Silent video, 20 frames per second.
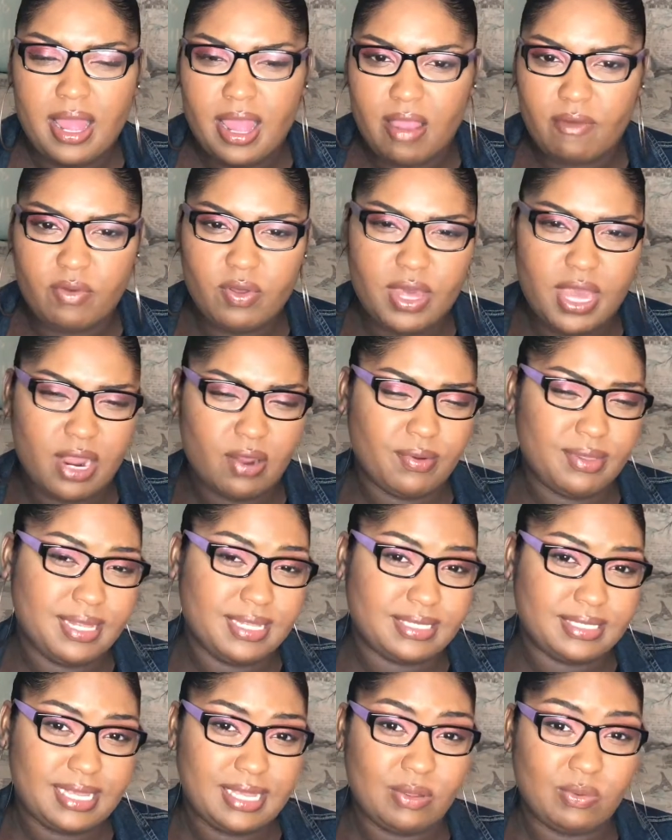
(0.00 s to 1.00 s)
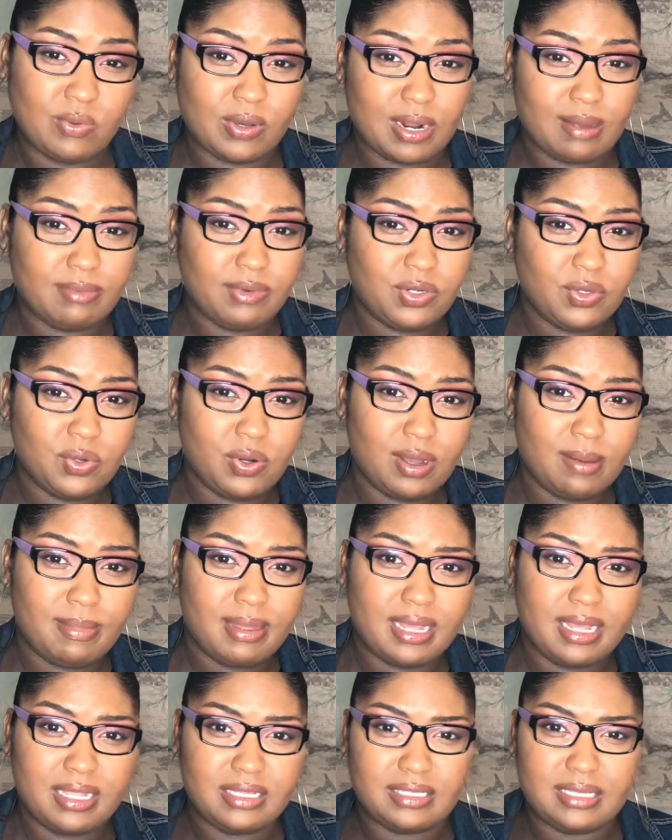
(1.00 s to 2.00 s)
if you can't really see what I'm doing
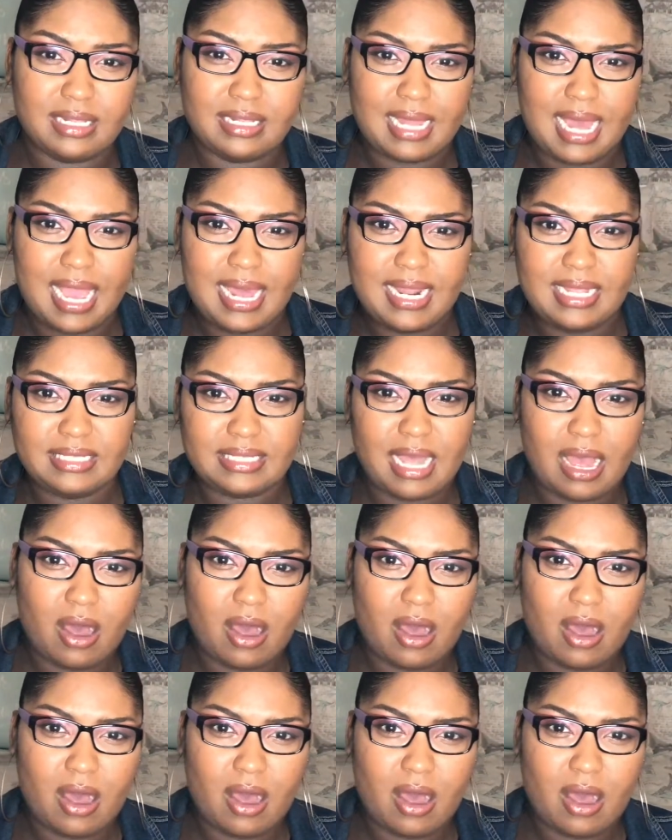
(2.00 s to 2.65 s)
because the lighting's